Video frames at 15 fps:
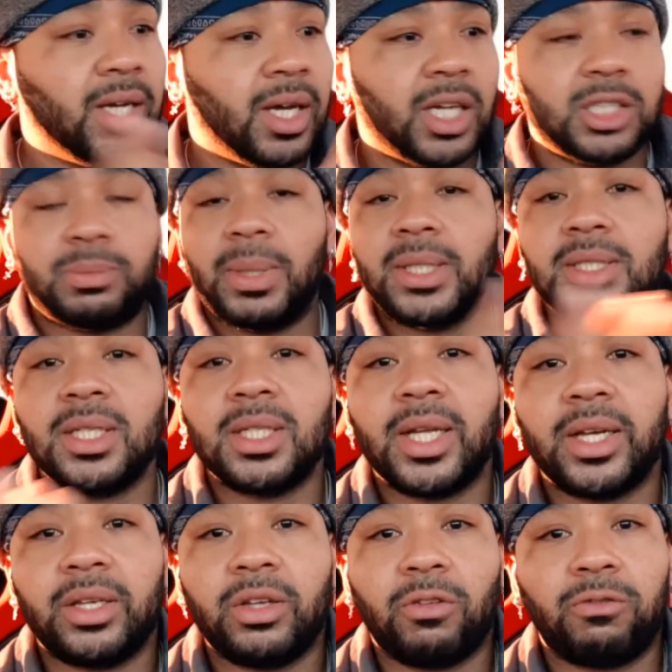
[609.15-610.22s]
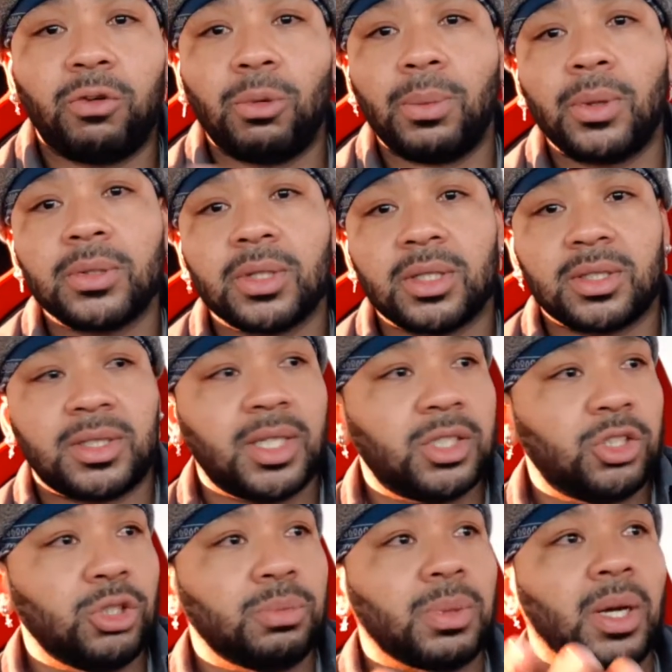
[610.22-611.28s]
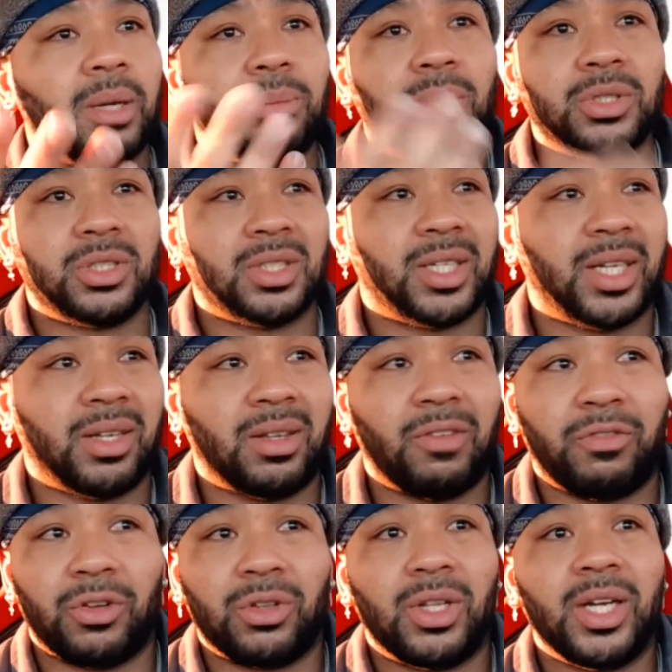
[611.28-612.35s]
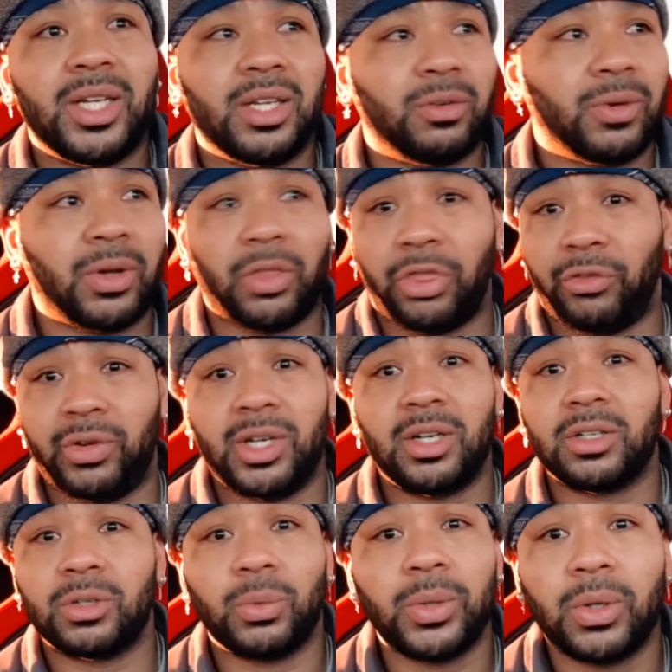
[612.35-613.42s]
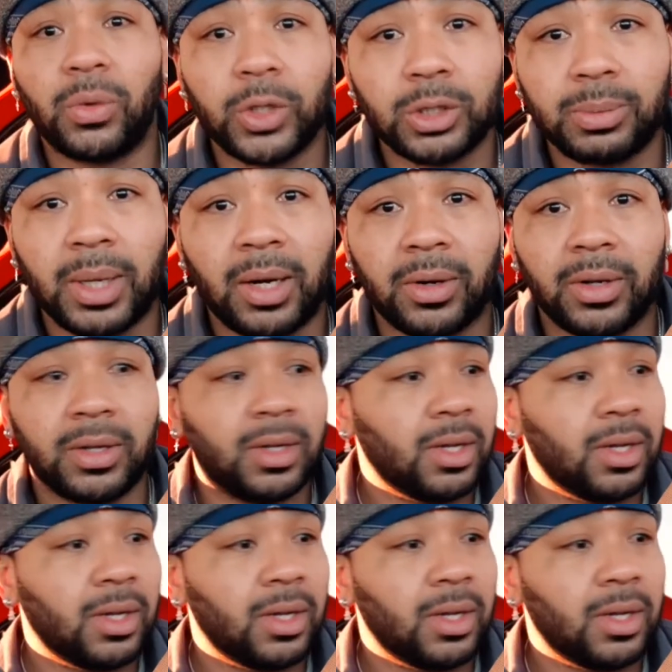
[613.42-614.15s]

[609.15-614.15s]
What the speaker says: It's basically like your full bolt-on stage 2 probably pushing, like, if you're lucky, around 300 wheel horsepower.